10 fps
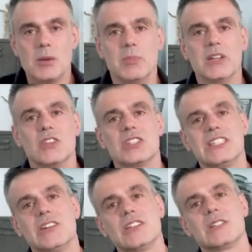But if you're
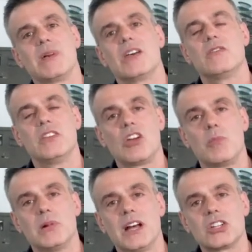serious about your video
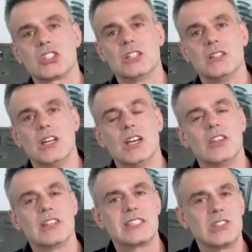production,
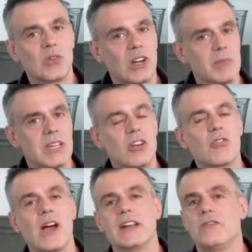there's still going to be a
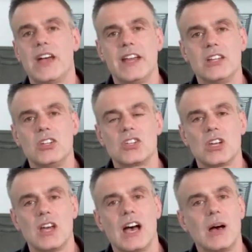great advantage
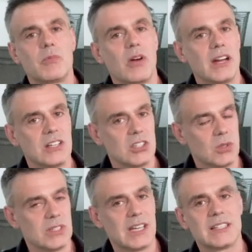upgrading to
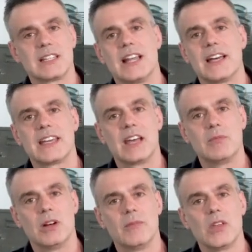a DSLR
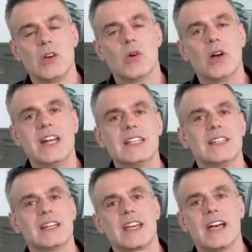camera or any
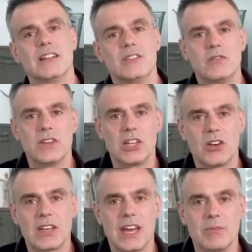dedicated
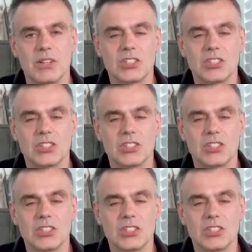video camera.